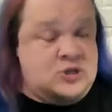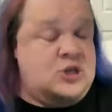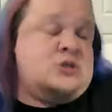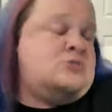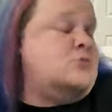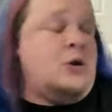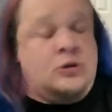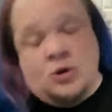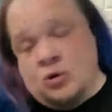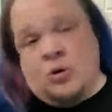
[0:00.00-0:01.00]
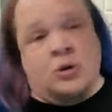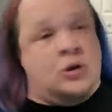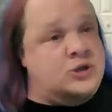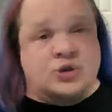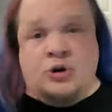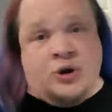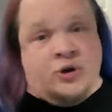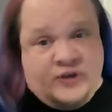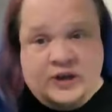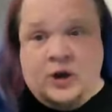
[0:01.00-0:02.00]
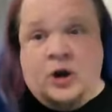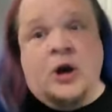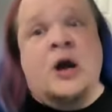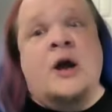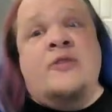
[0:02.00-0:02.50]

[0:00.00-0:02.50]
She is a local historical figure.